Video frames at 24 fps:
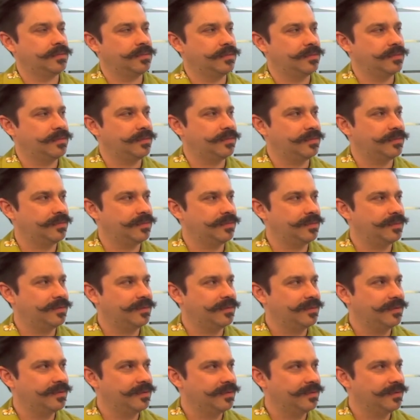
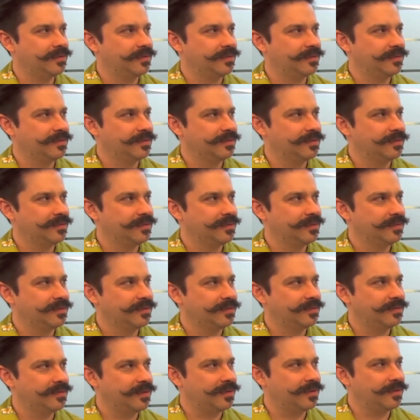
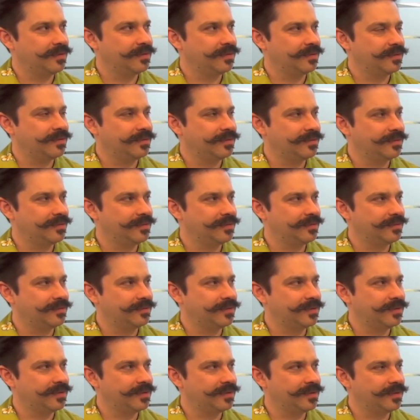
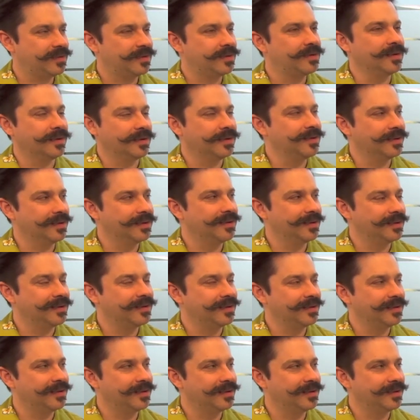
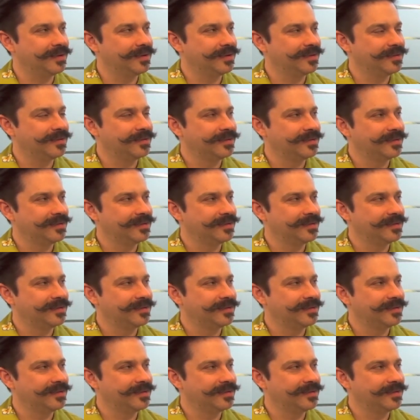(not speaking)